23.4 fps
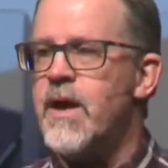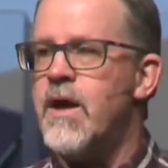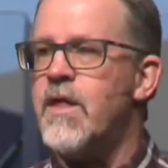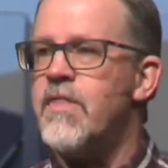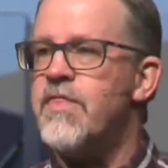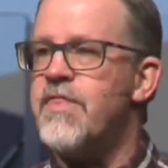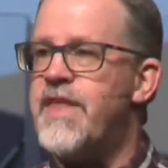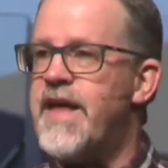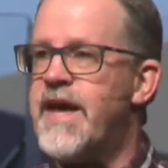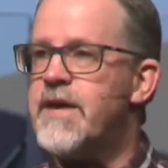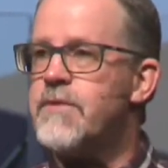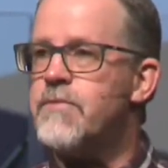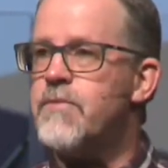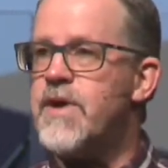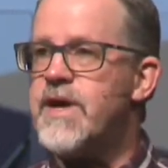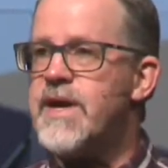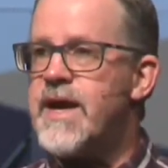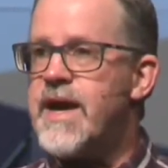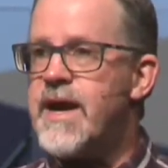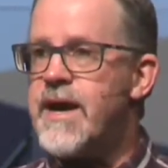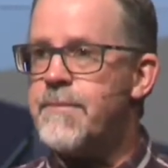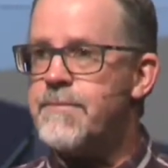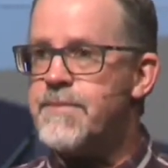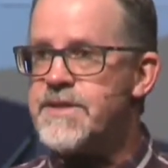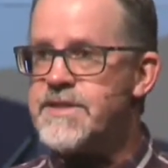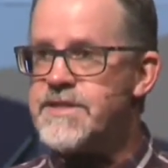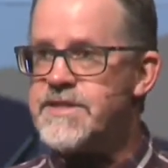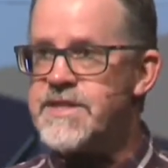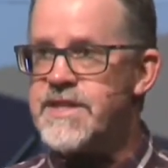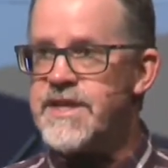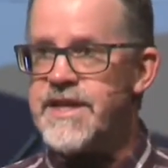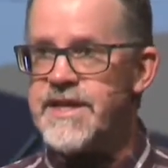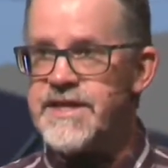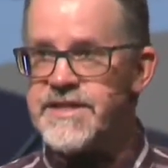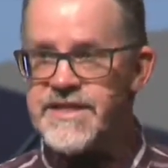Then what
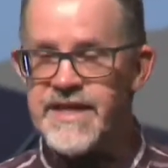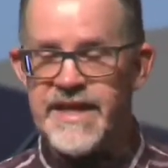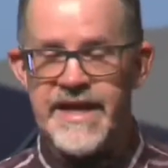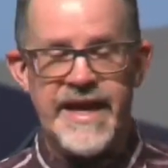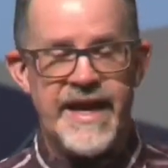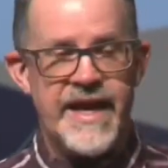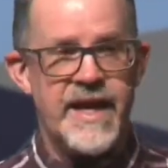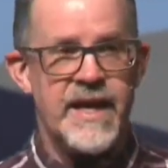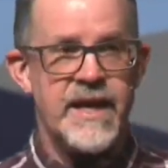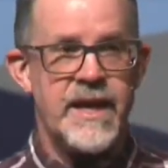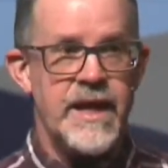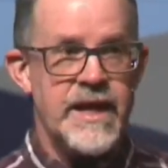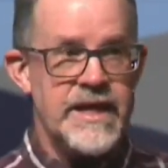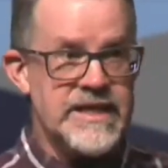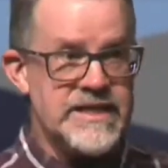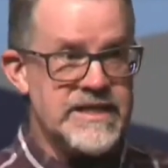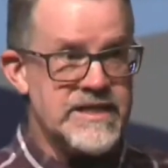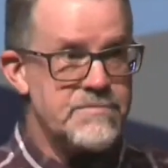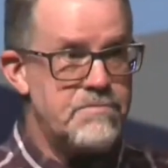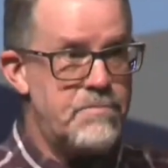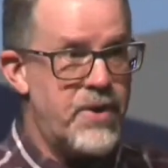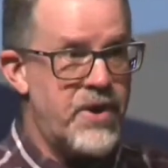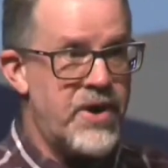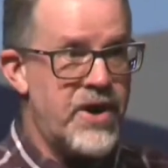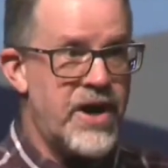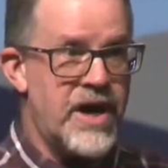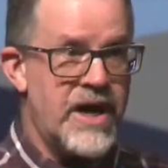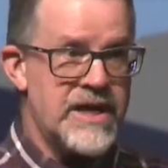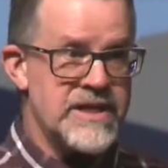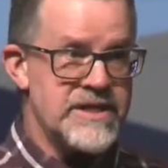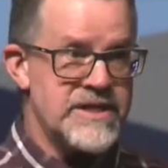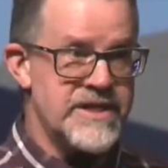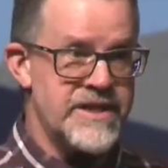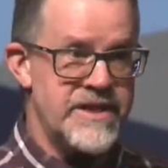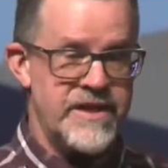happens is, again, it's
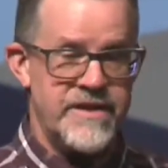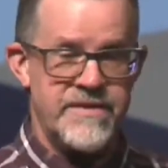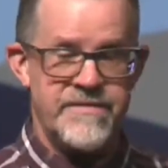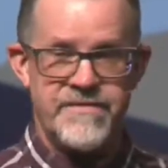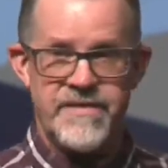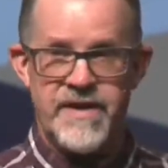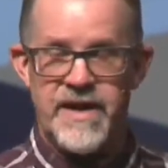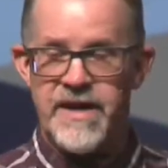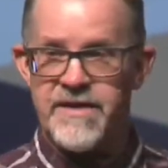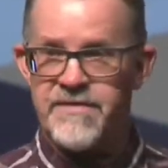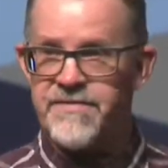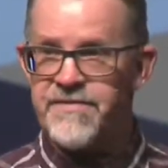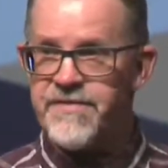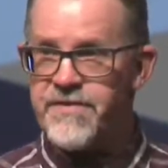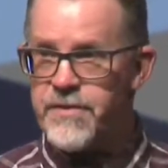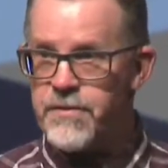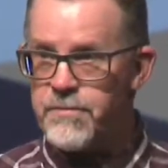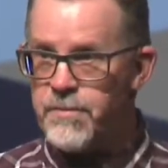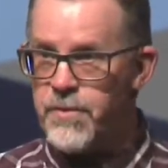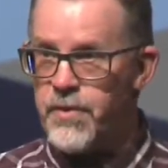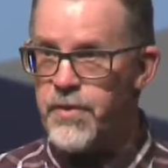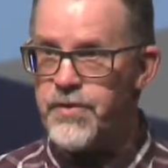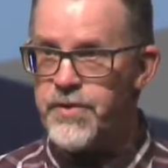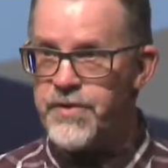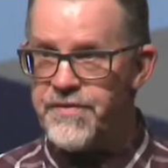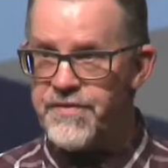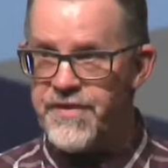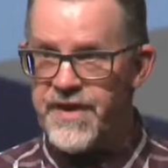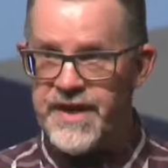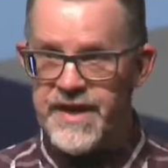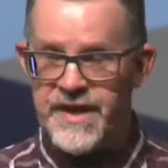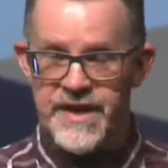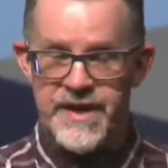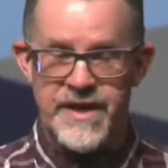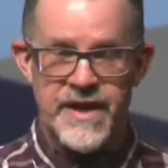positive. I feel
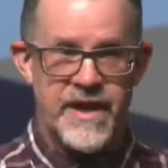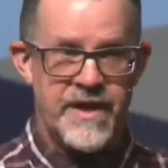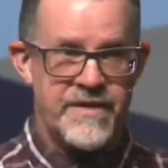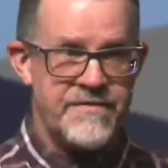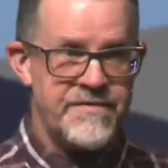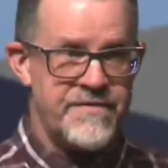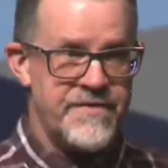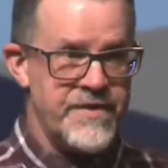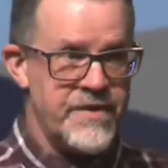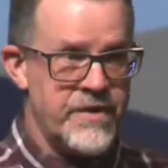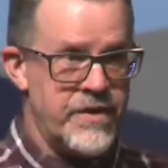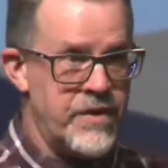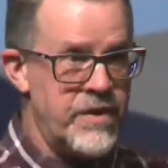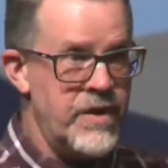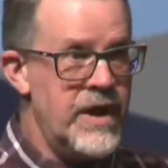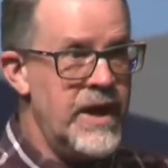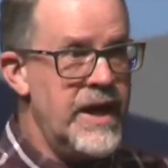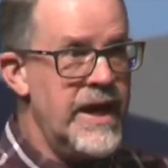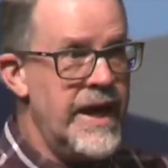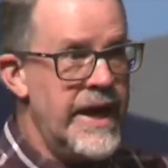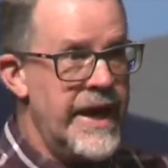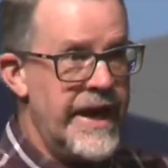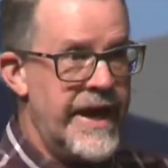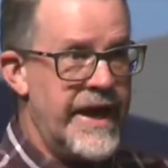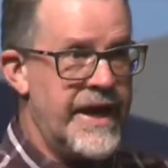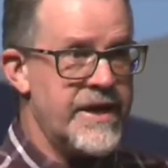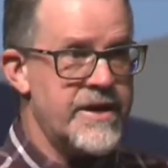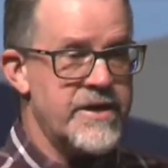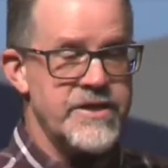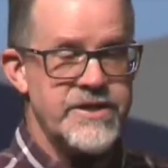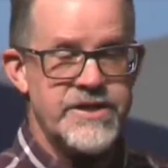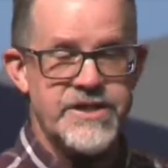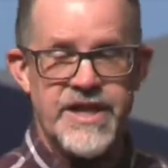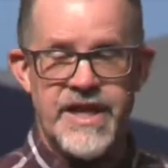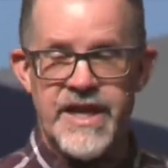motivated. I feel
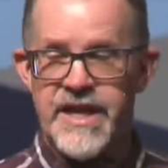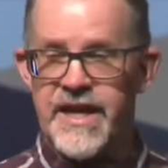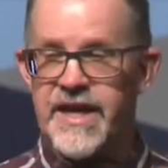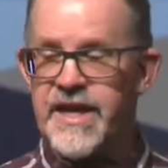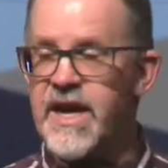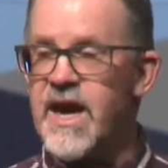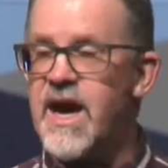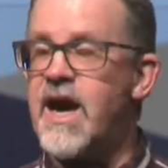energetic.